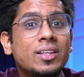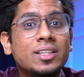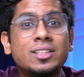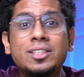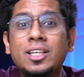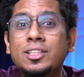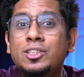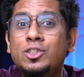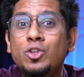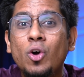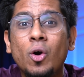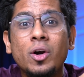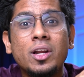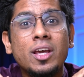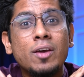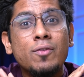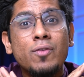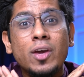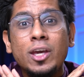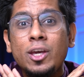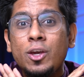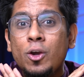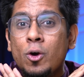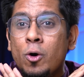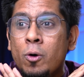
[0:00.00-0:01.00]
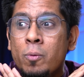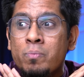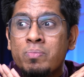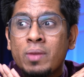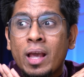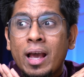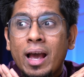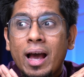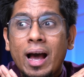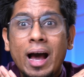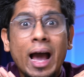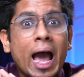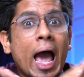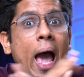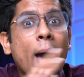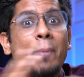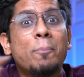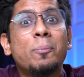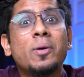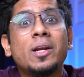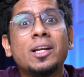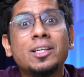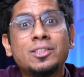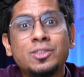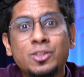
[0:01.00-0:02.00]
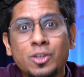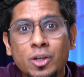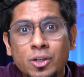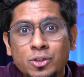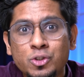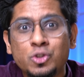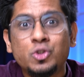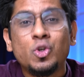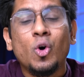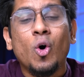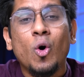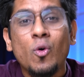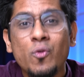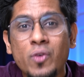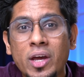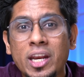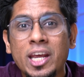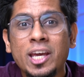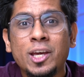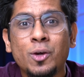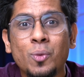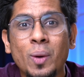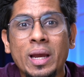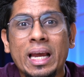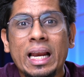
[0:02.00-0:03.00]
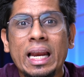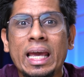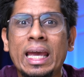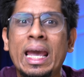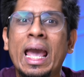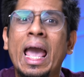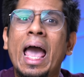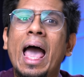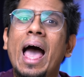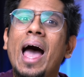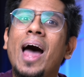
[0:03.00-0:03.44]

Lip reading: This is not giving you happiness so very quickly.